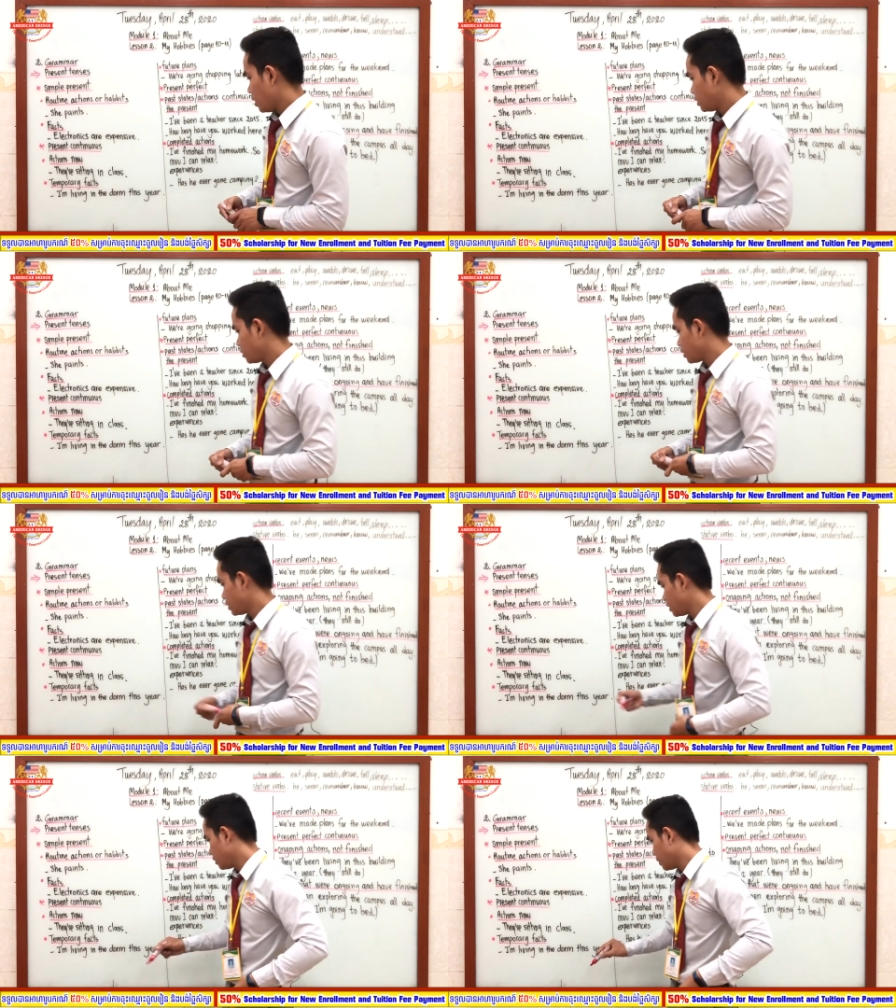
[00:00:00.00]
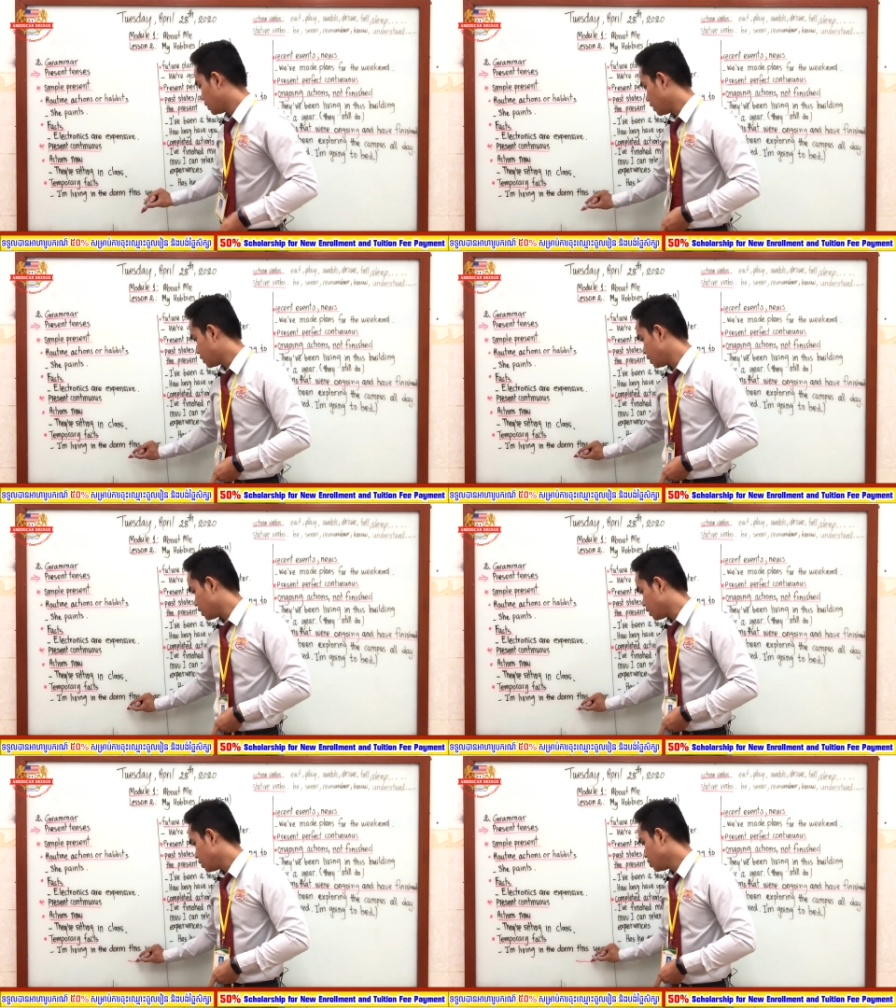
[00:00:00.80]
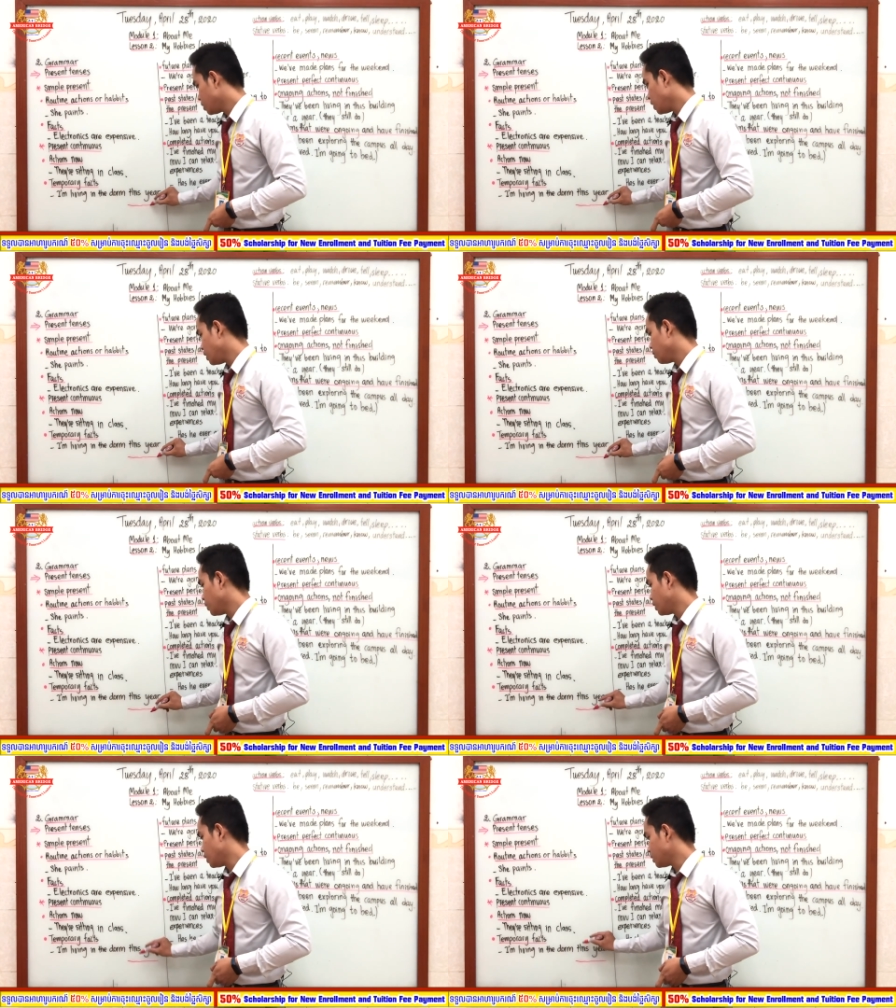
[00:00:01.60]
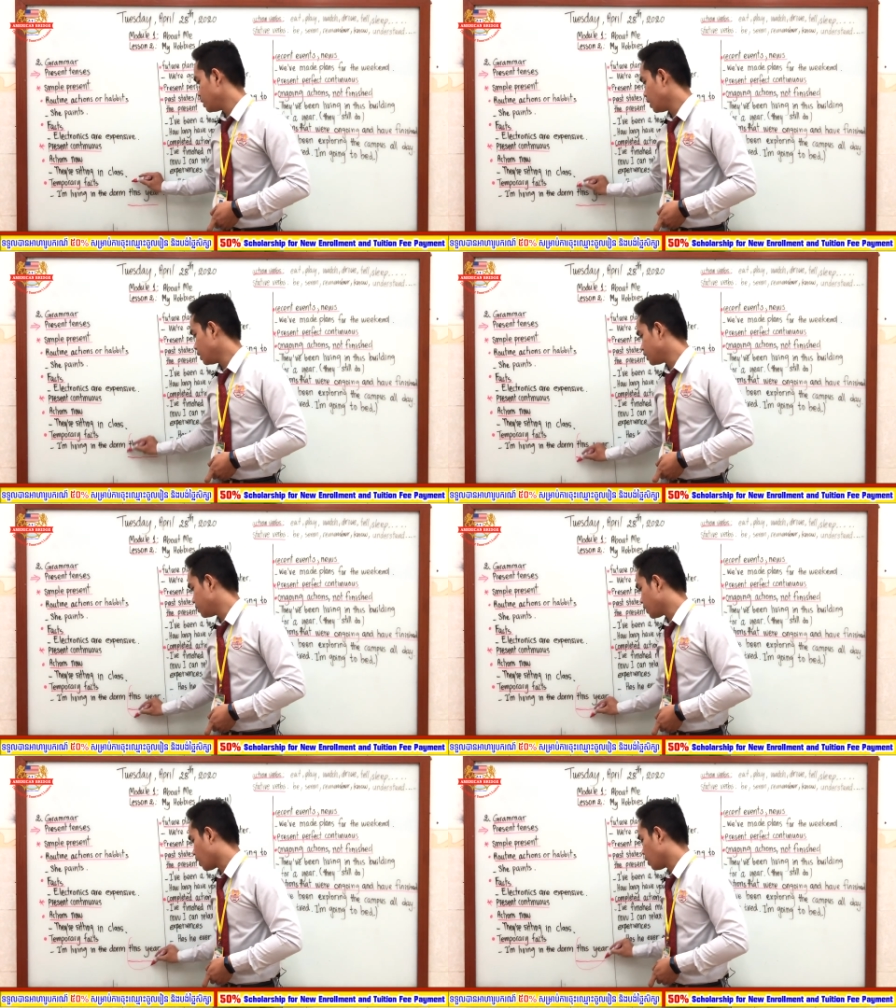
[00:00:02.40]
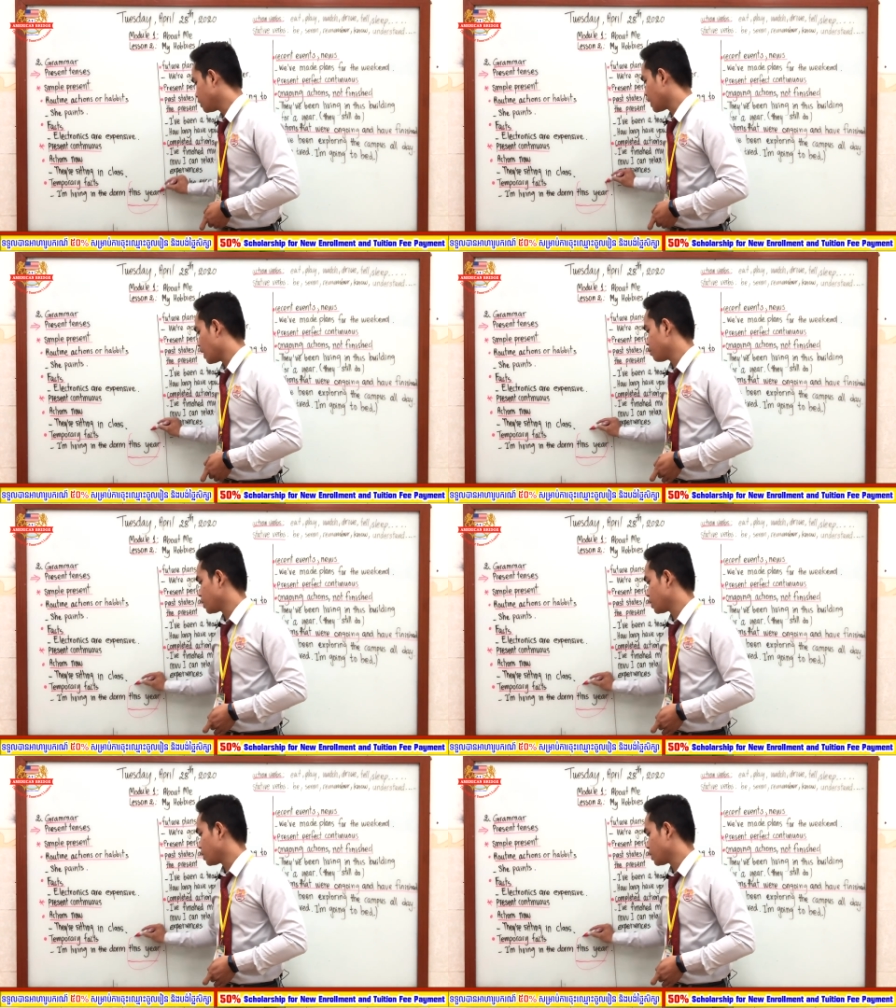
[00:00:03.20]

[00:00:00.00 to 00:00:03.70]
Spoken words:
As you can see the word this year. Usually the word this year is we call time